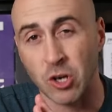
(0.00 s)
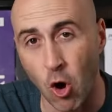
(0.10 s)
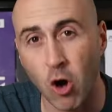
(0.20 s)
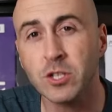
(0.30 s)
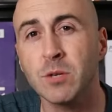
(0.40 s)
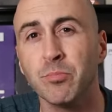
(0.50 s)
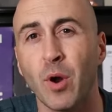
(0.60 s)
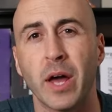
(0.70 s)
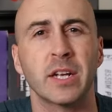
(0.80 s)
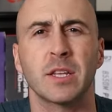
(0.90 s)
is an awesome
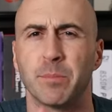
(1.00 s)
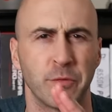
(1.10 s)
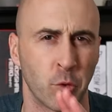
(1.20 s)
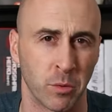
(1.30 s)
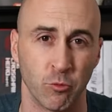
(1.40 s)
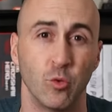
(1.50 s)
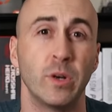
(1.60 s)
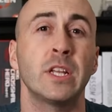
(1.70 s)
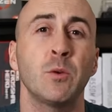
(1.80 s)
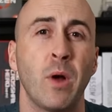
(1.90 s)
product that performed
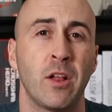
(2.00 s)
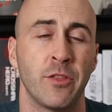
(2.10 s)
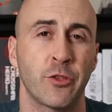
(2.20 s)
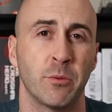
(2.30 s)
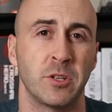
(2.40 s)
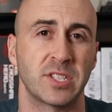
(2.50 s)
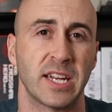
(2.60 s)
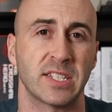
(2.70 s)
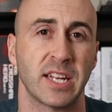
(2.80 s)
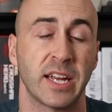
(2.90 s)
really well in thermal
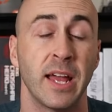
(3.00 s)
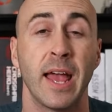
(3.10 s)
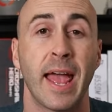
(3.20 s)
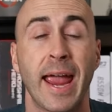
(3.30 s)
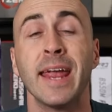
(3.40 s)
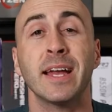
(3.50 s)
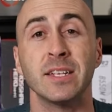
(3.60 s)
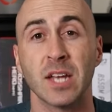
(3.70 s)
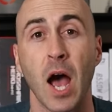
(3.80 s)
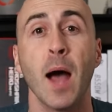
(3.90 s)
testing
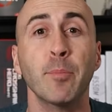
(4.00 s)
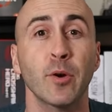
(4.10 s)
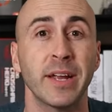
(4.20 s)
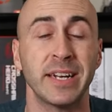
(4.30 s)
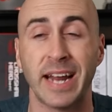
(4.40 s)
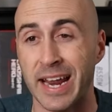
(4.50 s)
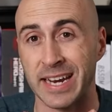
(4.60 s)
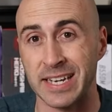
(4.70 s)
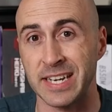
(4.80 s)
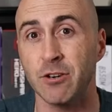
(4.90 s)
and operated at
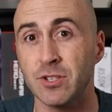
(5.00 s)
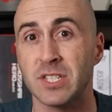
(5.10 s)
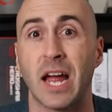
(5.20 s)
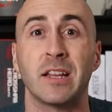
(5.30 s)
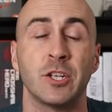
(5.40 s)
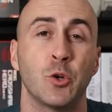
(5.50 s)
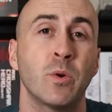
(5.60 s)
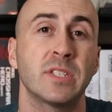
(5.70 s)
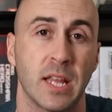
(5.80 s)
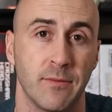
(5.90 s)
a near silent
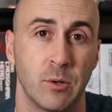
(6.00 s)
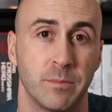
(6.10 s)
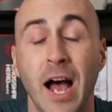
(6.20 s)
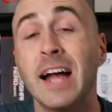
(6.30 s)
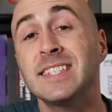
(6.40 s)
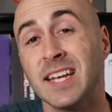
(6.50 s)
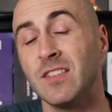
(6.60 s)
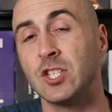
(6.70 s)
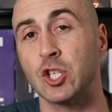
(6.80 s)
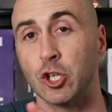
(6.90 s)
noise level. I'd say
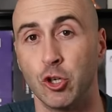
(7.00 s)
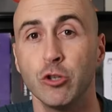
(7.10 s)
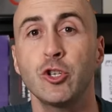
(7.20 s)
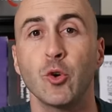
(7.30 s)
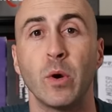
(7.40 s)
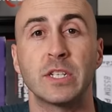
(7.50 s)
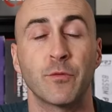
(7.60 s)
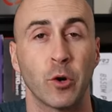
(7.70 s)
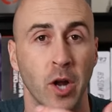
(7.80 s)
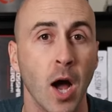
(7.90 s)
this is a good choice
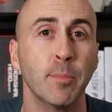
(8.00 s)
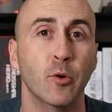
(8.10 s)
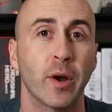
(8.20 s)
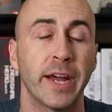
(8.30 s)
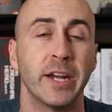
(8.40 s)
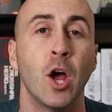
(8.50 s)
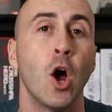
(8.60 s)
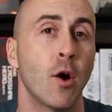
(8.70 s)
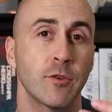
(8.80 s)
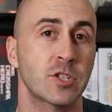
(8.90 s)
for an upgrade
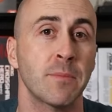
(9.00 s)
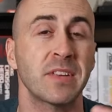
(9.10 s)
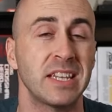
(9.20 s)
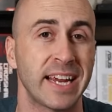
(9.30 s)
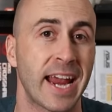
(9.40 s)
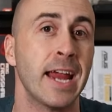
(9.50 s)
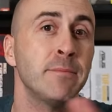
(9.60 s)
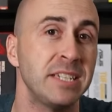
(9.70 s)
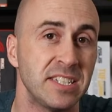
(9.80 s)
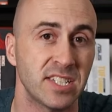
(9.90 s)
over something like
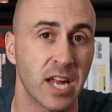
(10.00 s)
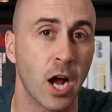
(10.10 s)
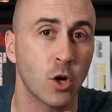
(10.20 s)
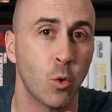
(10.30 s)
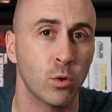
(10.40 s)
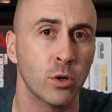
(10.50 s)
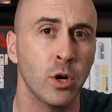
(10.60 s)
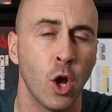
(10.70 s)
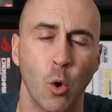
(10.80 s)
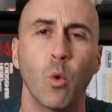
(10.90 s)
AMD's stock
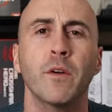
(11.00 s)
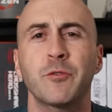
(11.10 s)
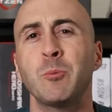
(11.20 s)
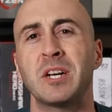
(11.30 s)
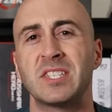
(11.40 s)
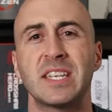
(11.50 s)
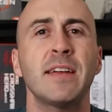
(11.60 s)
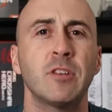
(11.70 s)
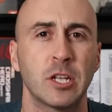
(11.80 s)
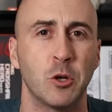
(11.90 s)
cooler, or if you want to
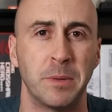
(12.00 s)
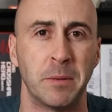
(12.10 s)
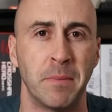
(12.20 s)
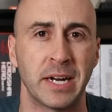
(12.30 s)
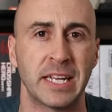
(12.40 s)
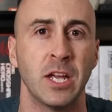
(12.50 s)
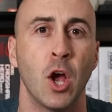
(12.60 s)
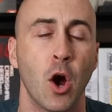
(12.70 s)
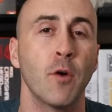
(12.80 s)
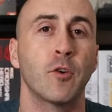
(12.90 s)
save a little bit of money
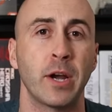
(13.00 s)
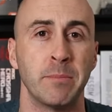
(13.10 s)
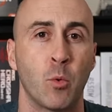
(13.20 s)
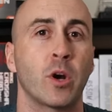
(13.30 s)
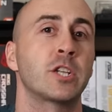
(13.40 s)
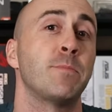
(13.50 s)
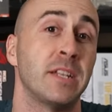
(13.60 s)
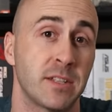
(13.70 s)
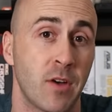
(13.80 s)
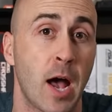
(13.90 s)
over a more
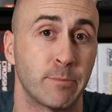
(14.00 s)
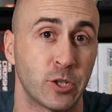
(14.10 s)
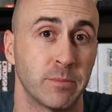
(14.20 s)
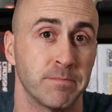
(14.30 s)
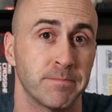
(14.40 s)
expensive option.